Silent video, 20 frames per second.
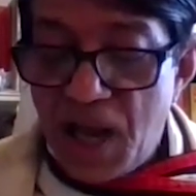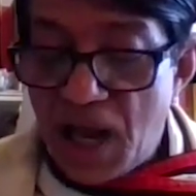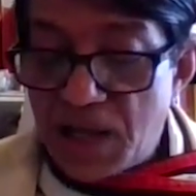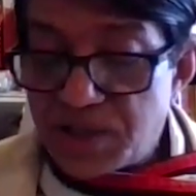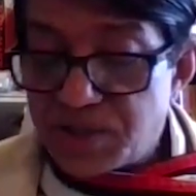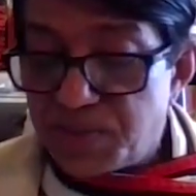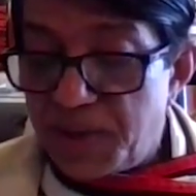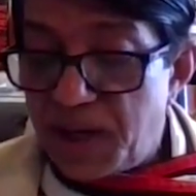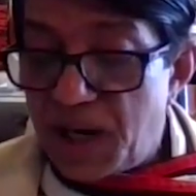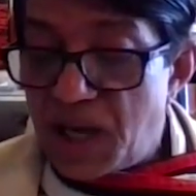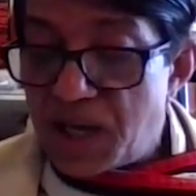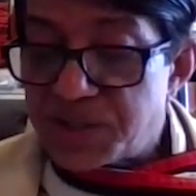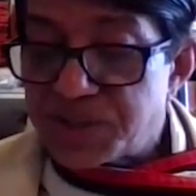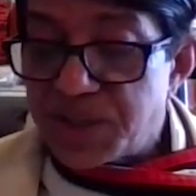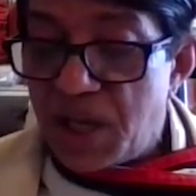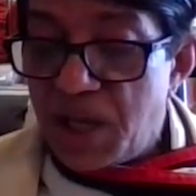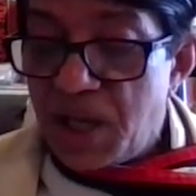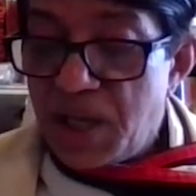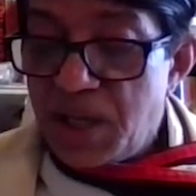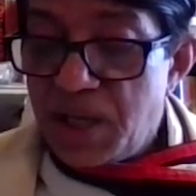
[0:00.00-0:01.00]
as well
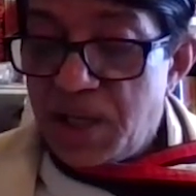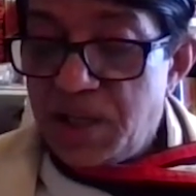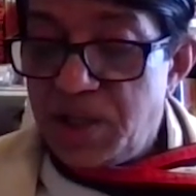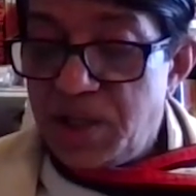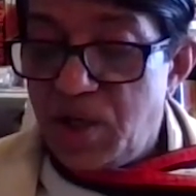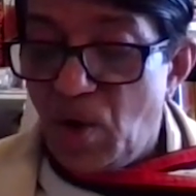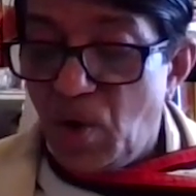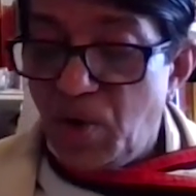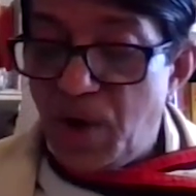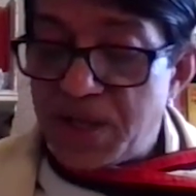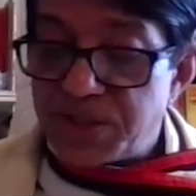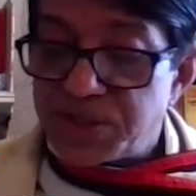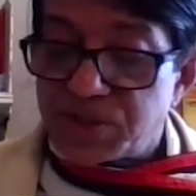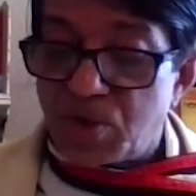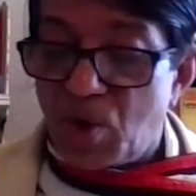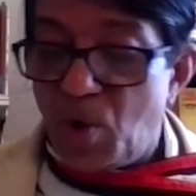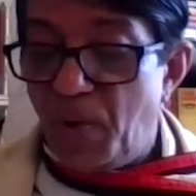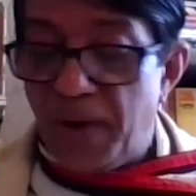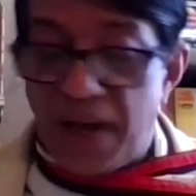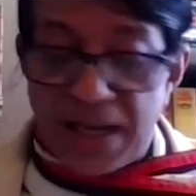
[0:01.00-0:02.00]
as a
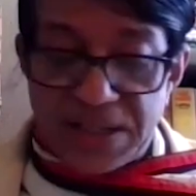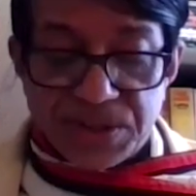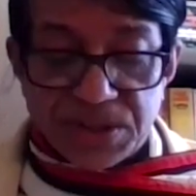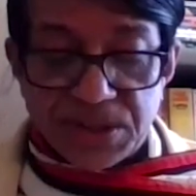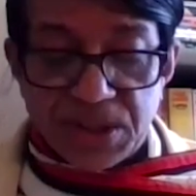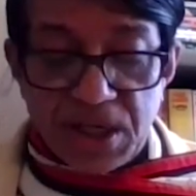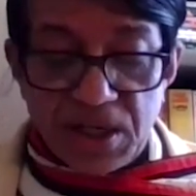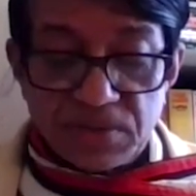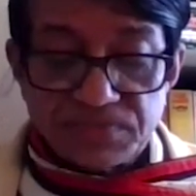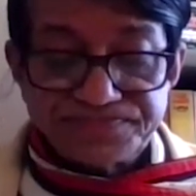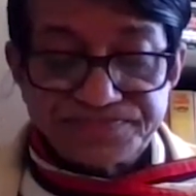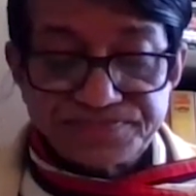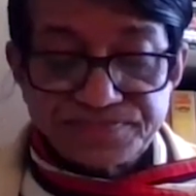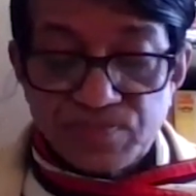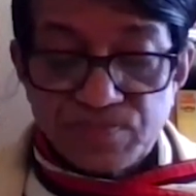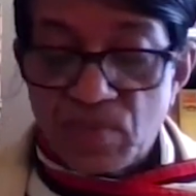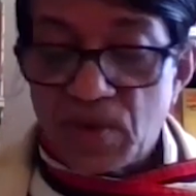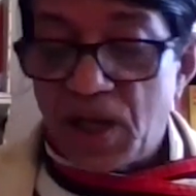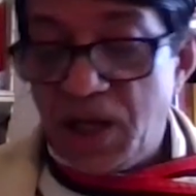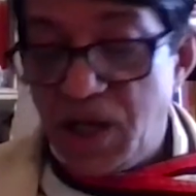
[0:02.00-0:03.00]
Ionesco-esque,
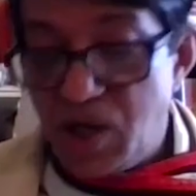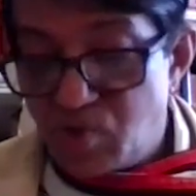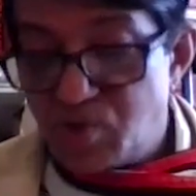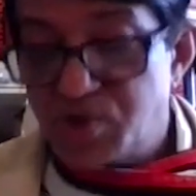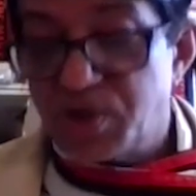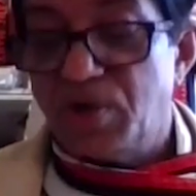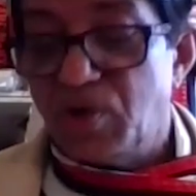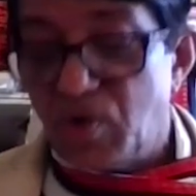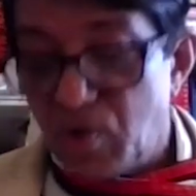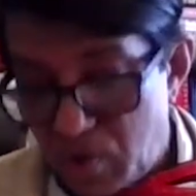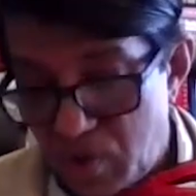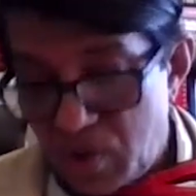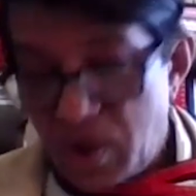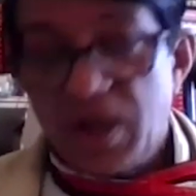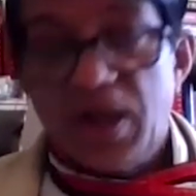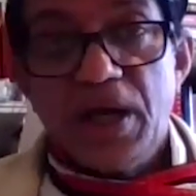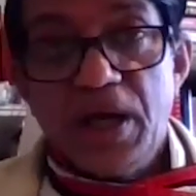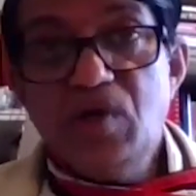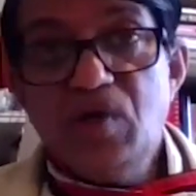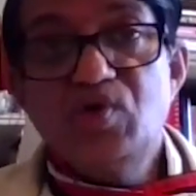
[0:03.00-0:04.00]
Eugene,
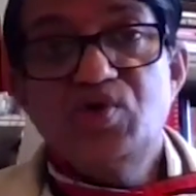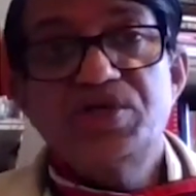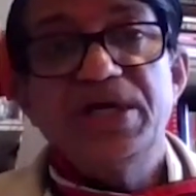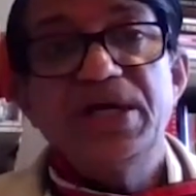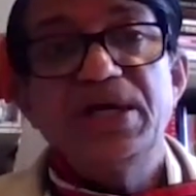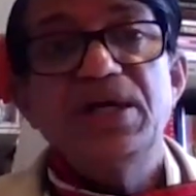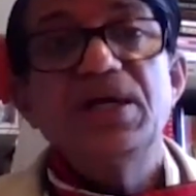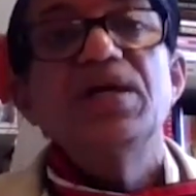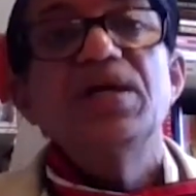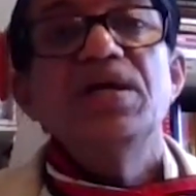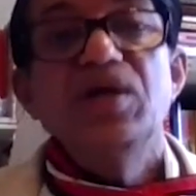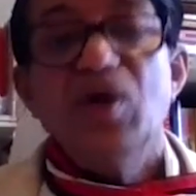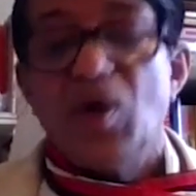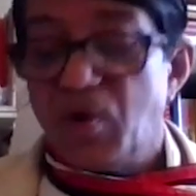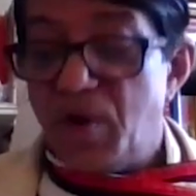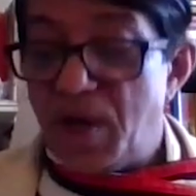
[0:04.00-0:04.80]
Eugene